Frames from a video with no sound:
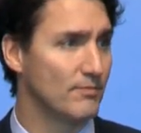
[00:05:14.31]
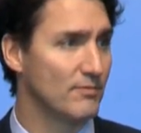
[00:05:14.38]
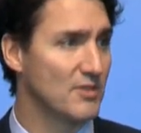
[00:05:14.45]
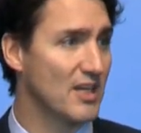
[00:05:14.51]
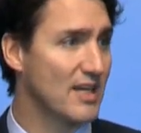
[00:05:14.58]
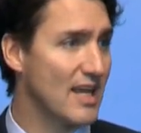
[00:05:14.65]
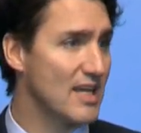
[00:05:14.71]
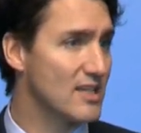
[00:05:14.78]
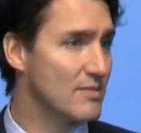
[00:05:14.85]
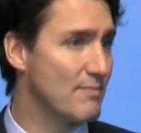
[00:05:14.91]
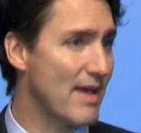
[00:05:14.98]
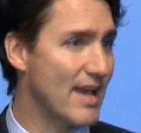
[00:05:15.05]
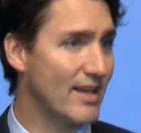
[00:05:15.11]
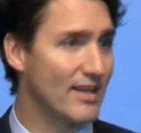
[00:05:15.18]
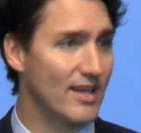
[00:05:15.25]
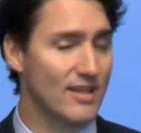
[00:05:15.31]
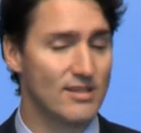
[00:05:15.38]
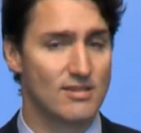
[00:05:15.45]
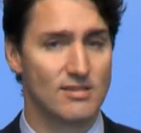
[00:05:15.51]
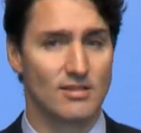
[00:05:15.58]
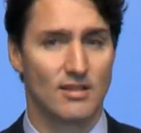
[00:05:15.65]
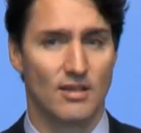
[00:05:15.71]
Today's
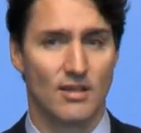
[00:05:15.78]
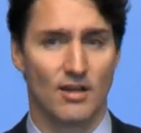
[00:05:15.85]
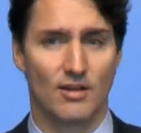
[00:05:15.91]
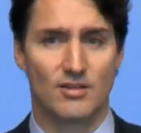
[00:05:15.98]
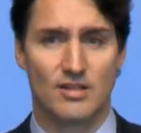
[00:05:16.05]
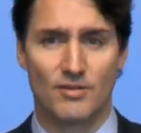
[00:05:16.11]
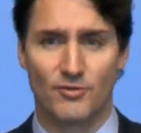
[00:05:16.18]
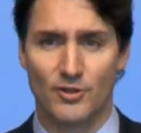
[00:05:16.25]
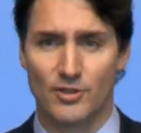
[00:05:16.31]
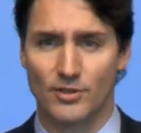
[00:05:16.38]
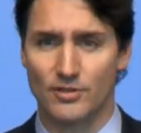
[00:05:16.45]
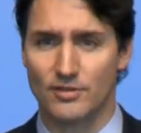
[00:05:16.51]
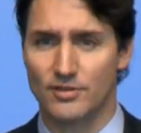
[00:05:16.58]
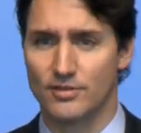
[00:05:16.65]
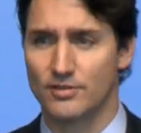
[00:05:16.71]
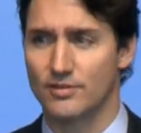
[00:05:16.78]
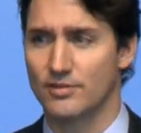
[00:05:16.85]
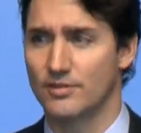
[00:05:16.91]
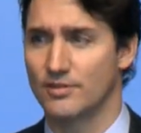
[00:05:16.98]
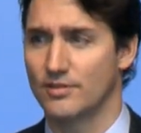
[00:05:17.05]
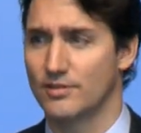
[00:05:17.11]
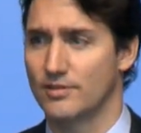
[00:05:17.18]
mandates are difficult
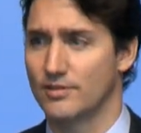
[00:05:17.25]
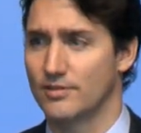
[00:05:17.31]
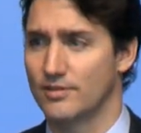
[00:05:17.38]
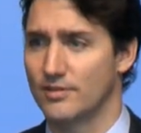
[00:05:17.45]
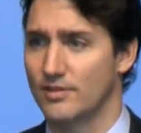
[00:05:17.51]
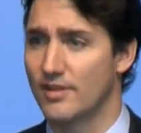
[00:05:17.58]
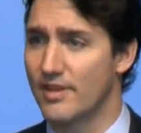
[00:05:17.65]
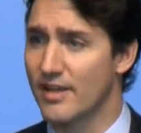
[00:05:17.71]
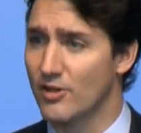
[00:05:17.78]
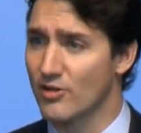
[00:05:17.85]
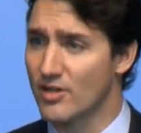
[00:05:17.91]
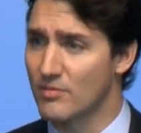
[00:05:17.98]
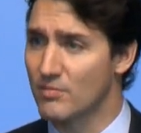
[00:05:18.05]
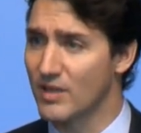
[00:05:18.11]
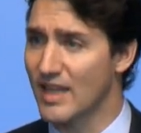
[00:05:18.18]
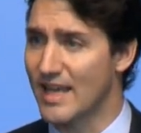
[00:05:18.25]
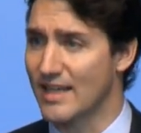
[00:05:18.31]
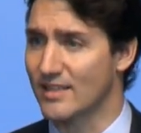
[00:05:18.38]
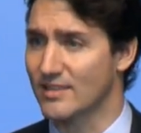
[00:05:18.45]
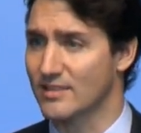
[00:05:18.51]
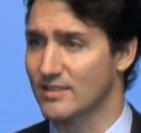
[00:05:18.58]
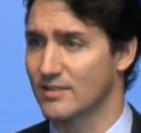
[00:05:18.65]
and they are
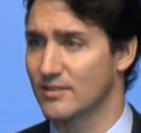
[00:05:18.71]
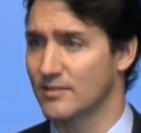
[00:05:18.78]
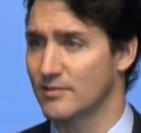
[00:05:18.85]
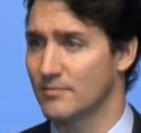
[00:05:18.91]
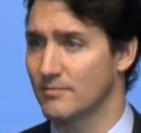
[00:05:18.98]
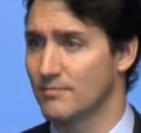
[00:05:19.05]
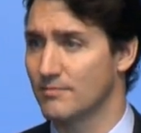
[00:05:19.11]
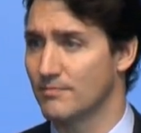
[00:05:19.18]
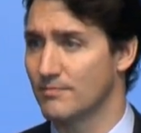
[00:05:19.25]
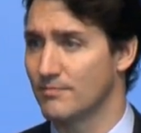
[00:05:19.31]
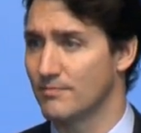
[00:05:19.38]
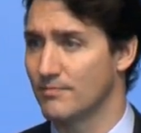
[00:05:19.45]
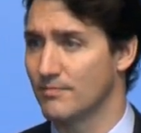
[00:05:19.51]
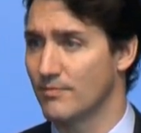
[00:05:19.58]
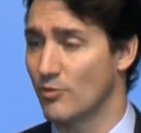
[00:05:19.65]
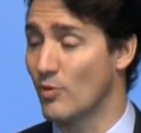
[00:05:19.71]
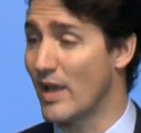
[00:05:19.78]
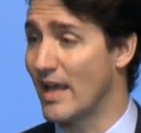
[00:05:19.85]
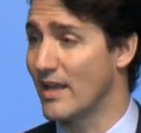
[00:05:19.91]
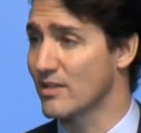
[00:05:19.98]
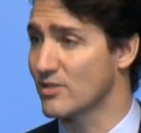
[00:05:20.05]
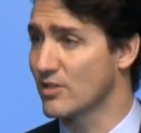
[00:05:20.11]
complex. We
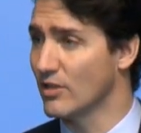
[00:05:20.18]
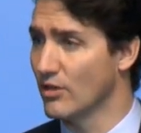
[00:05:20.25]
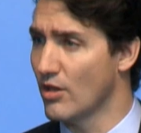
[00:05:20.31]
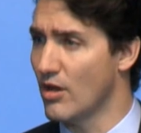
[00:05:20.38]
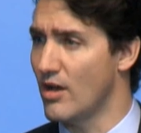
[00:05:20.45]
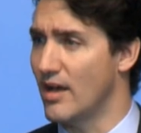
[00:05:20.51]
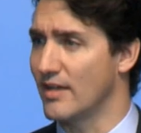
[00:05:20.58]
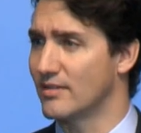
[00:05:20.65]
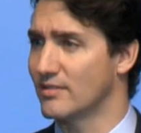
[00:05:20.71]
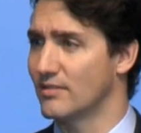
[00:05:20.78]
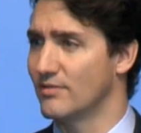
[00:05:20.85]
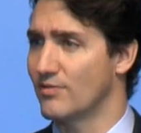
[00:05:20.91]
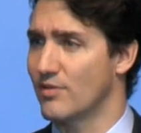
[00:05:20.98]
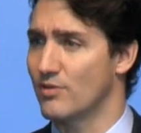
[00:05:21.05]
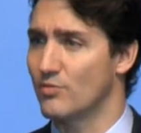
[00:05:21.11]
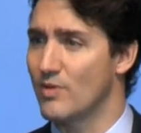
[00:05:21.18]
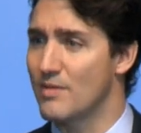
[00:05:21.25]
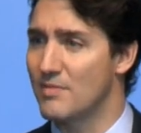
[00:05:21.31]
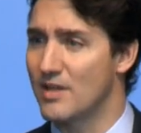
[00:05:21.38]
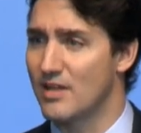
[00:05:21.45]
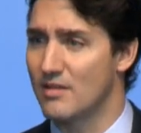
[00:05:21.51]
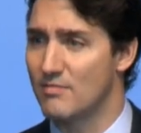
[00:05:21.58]
ask a lot of the
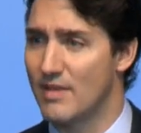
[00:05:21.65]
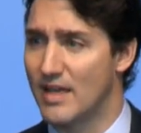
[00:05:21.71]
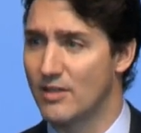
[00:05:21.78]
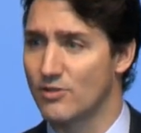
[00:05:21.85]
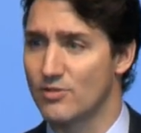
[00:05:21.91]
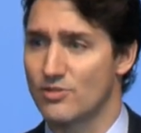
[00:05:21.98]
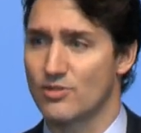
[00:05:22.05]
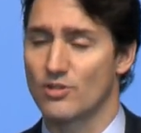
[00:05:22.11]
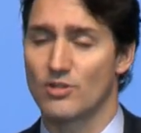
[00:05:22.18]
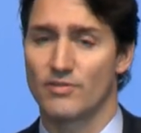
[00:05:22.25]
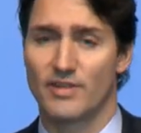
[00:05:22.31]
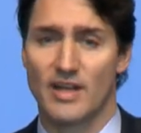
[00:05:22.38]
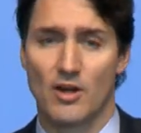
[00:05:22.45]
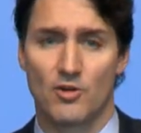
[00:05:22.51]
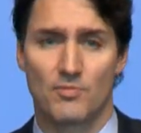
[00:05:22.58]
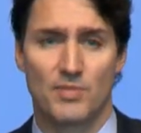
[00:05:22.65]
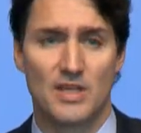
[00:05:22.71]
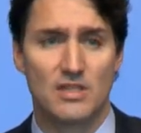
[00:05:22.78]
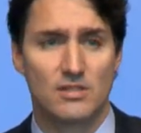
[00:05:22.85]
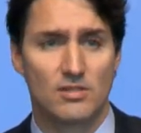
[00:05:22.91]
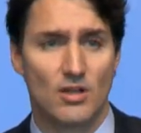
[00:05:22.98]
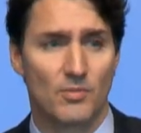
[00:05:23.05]
women and men who serve in our
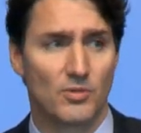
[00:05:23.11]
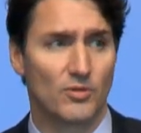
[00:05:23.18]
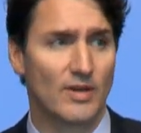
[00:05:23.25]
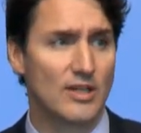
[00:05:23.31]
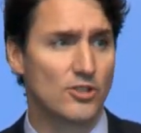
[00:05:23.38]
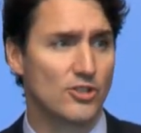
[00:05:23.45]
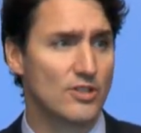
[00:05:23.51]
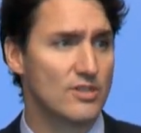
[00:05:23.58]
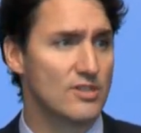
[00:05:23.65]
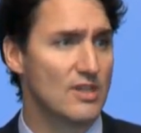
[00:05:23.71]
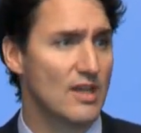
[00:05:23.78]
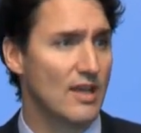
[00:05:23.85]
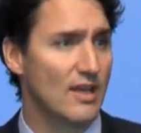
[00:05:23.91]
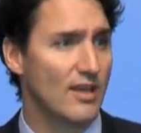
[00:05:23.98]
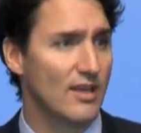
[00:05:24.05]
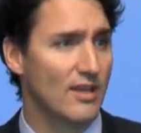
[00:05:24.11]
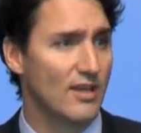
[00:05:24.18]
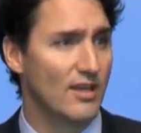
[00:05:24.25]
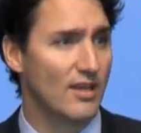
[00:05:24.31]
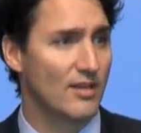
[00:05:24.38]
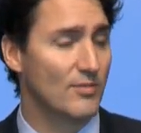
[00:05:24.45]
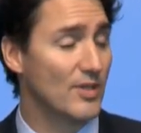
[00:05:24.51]
peace operations,
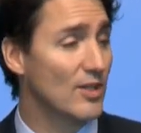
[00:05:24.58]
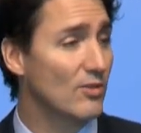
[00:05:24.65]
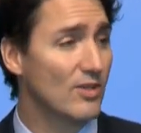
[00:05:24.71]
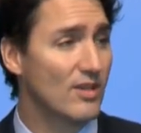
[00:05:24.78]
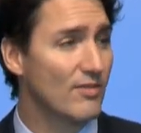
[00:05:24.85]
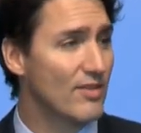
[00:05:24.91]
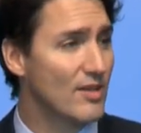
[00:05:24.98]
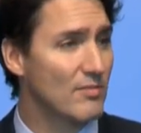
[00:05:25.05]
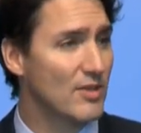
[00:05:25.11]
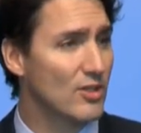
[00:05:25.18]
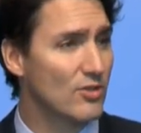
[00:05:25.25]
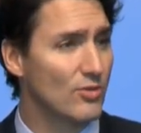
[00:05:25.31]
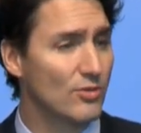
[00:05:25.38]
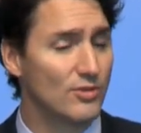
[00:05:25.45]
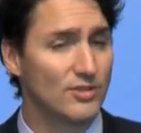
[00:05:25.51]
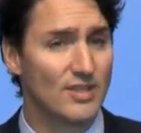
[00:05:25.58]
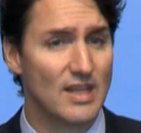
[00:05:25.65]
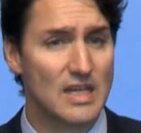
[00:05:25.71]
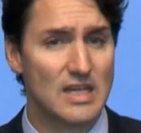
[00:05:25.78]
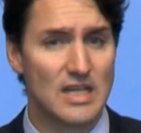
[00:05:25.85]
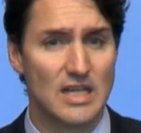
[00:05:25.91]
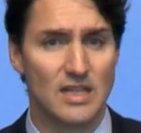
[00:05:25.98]
and we don't give them the tools
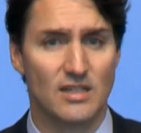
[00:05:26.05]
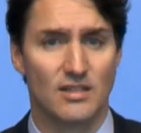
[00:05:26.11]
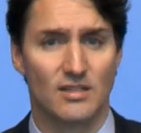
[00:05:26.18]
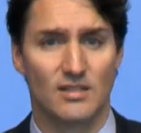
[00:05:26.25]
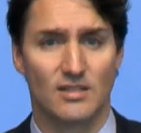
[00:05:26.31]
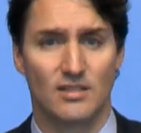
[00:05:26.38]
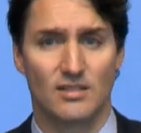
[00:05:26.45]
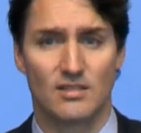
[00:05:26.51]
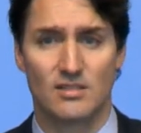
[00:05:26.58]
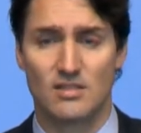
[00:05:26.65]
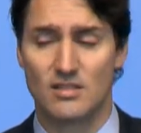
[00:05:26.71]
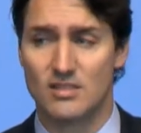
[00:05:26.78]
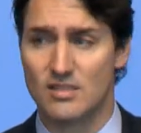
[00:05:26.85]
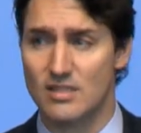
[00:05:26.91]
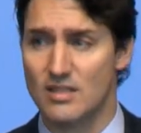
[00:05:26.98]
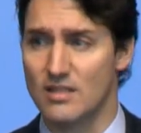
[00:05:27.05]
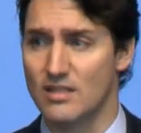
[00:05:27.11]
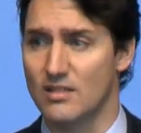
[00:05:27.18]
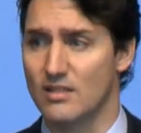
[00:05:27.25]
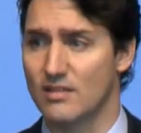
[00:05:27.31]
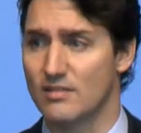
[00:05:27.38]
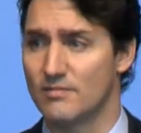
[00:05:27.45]
they need to
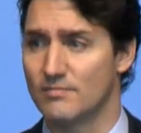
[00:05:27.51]
succeed.